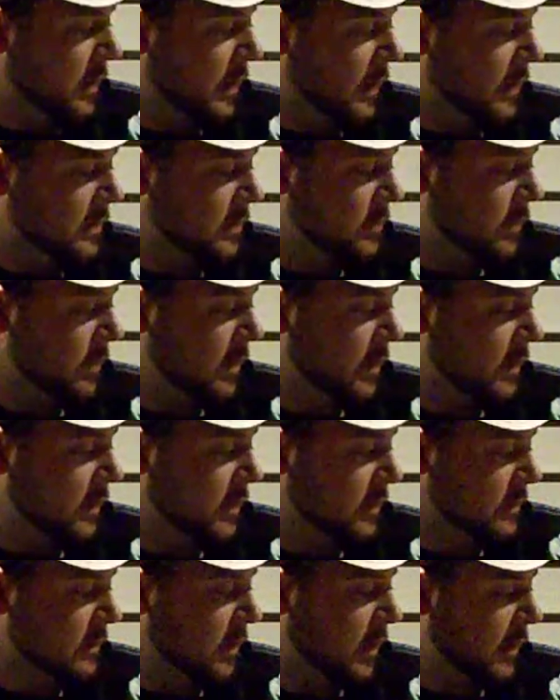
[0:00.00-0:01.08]
I just wanted to
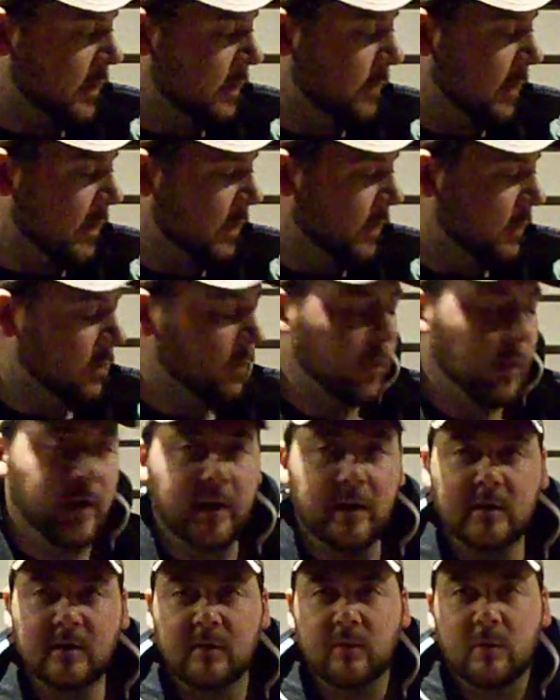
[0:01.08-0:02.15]
talk about
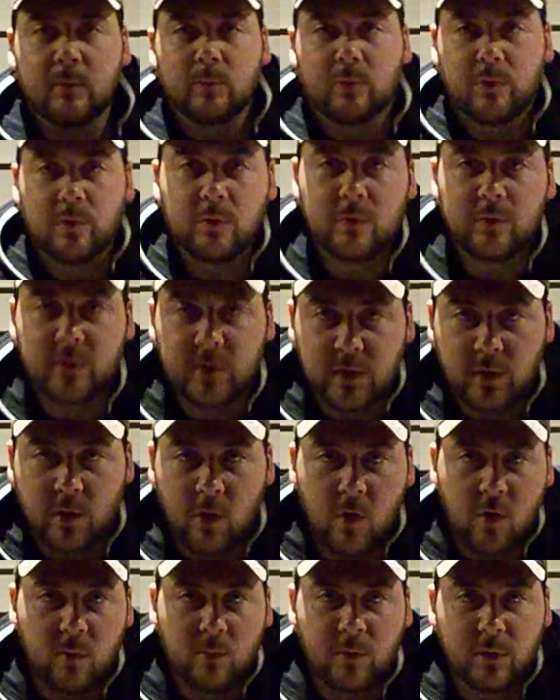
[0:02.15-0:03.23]
ways of improving your
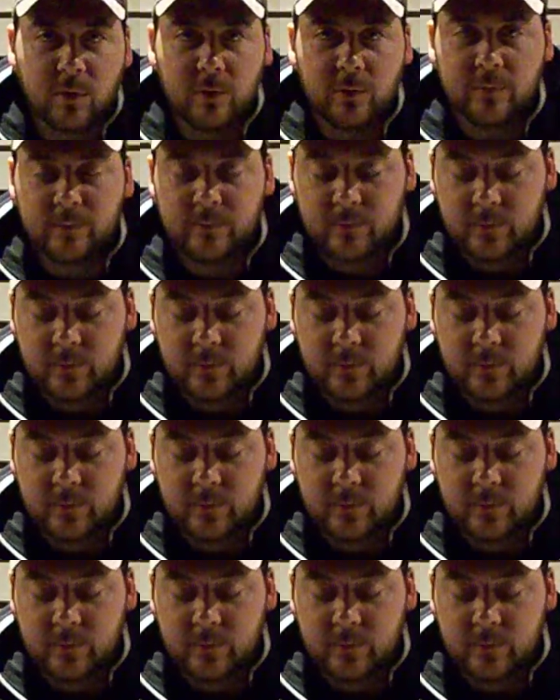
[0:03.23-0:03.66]
home brew.